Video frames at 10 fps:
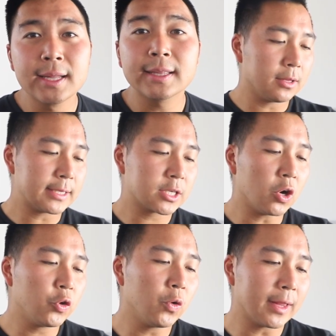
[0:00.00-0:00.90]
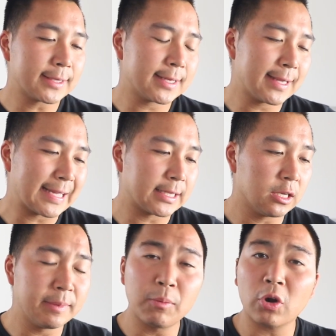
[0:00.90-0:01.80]
So let's go to a lesson that's a
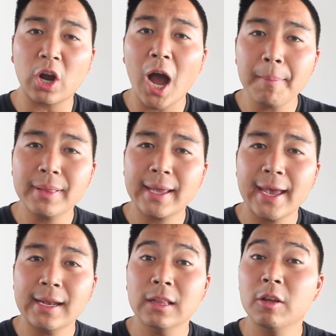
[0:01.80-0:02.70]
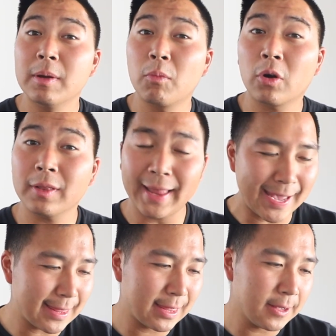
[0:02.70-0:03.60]
little bit more complicated, a little bit more
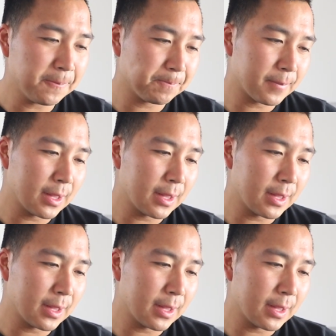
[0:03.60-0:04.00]
lengthy.